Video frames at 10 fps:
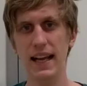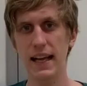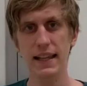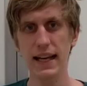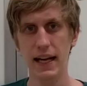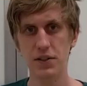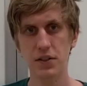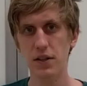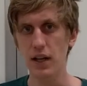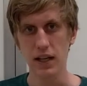The
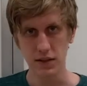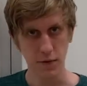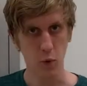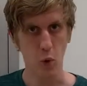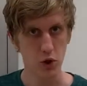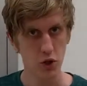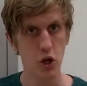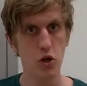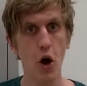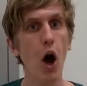answer is, of course,
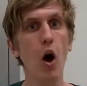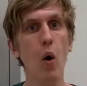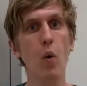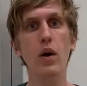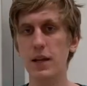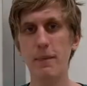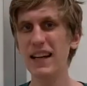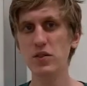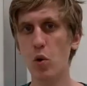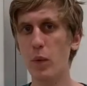no. The
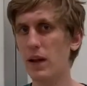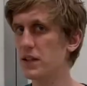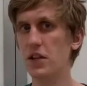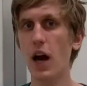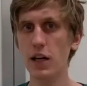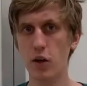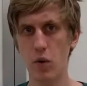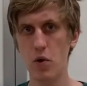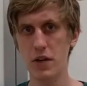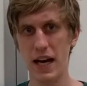bicycle wheel is not going to
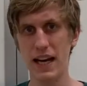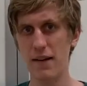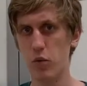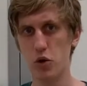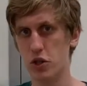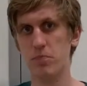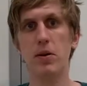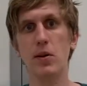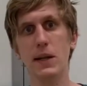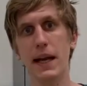rotate if we're just
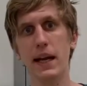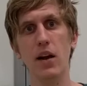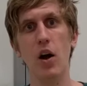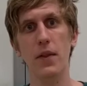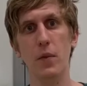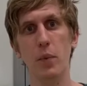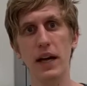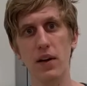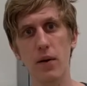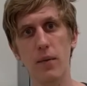pulling on the wheel.
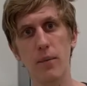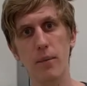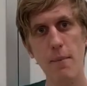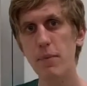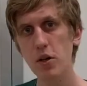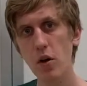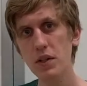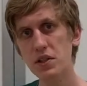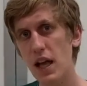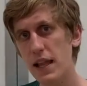But
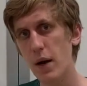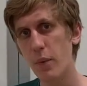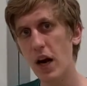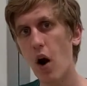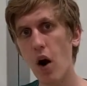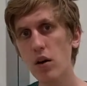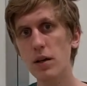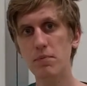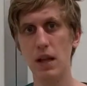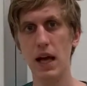notice that we are
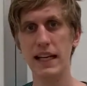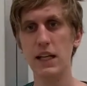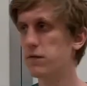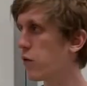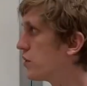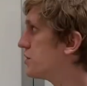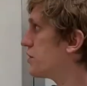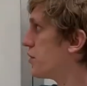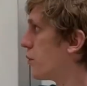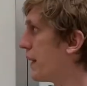applying a force to
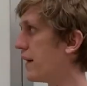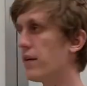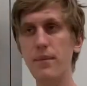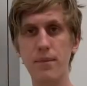the wheel,